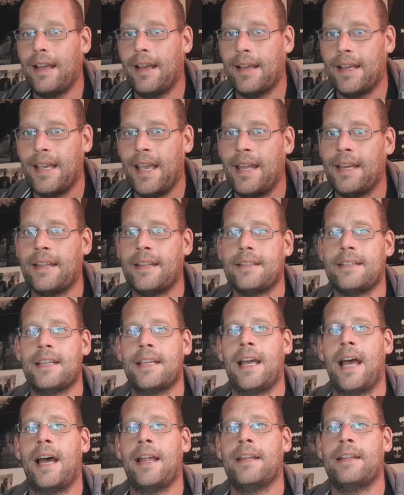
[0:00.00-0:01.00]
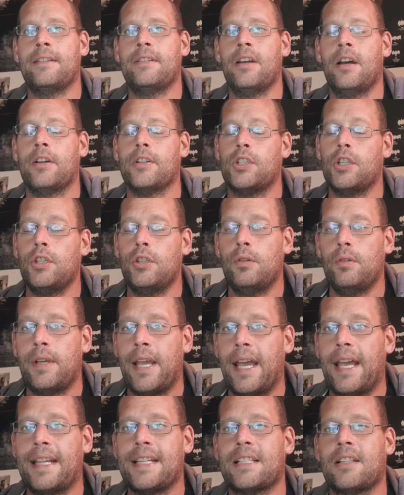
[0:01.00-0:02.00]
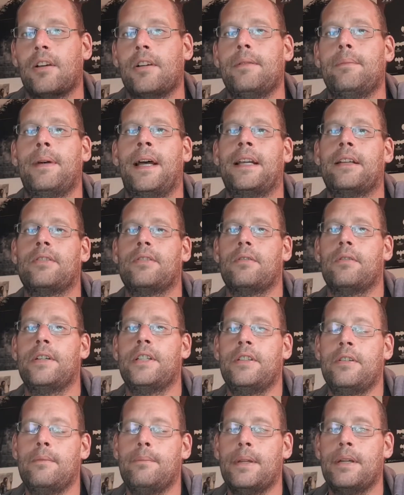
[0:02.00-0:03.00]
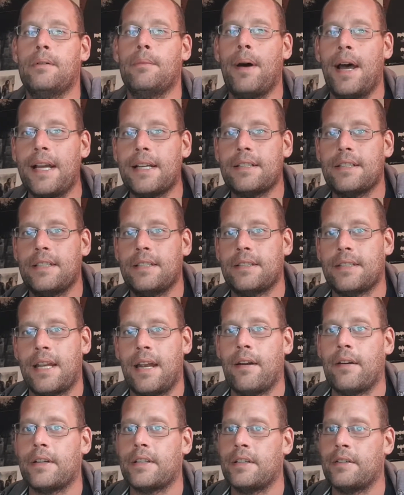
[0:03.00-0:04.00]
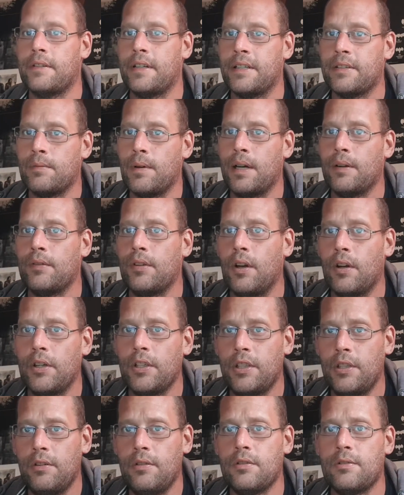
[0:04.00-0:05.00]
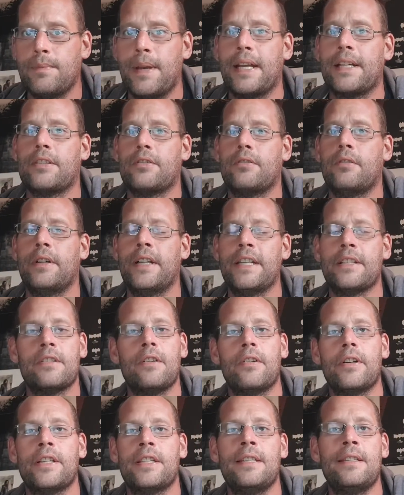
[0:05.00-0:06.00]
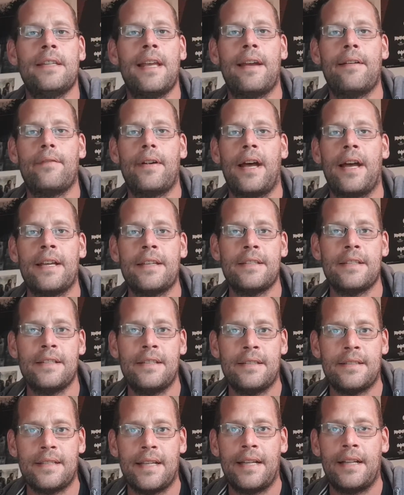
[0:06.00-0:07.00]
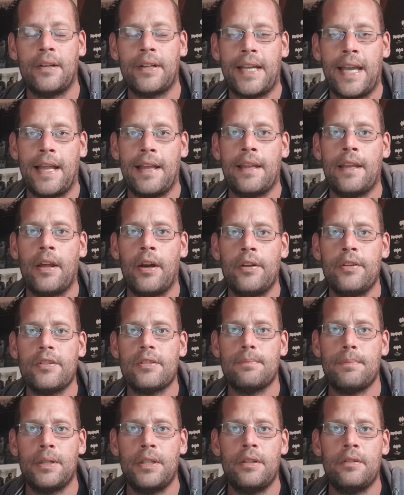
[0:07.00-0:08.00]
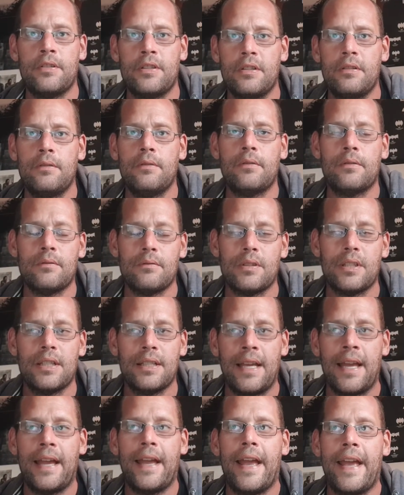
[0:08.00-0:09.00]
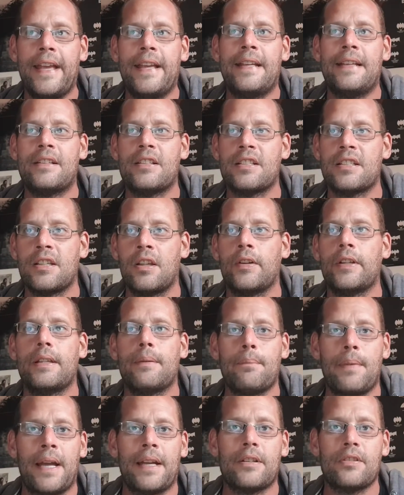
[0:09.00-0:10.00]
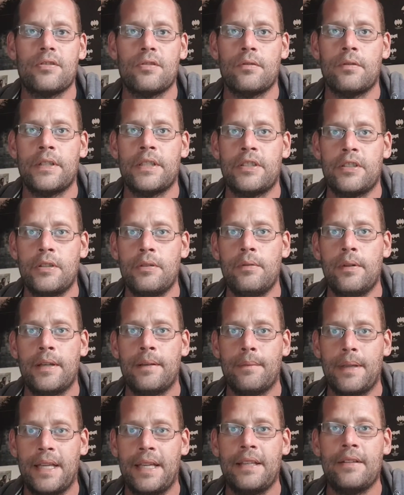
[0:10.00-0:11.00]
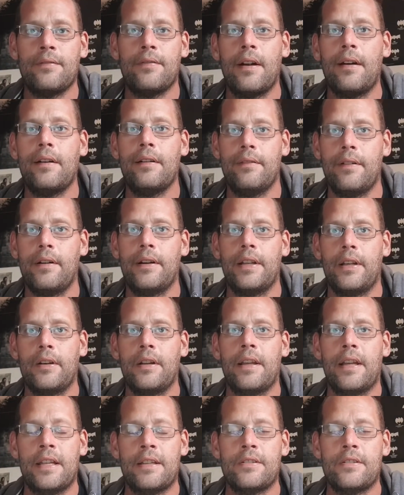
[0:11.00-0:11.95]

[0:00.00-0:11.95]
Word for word: again, it's an added touch. You get a slight backstory to Bill Paxton's character as well. Not a huge backstory, it's not in depth as in, say, like Helen Hunt's, but you still get a slight backstory to him. He's very, very good at